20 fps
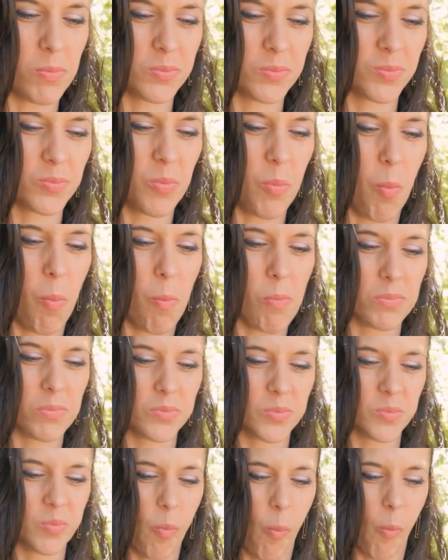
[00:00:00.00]
to the
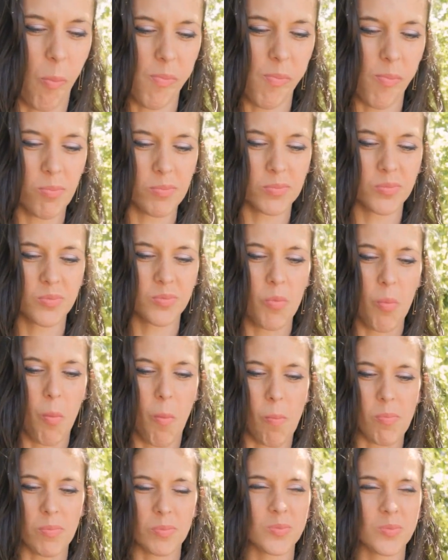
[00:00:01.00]
compounds that
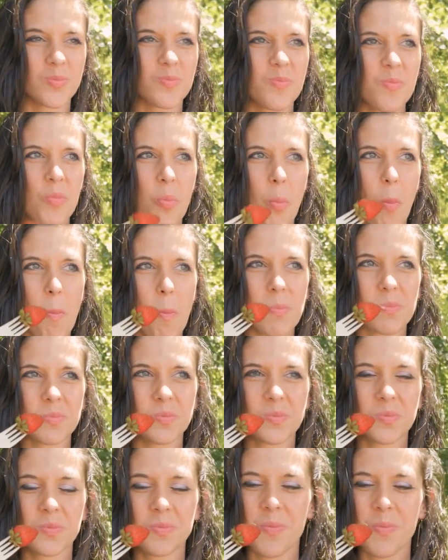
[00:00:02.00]
oxalates will create when
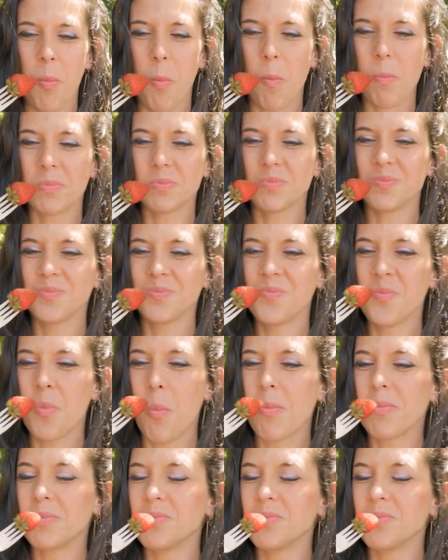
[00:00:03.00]
they do bind to minerals.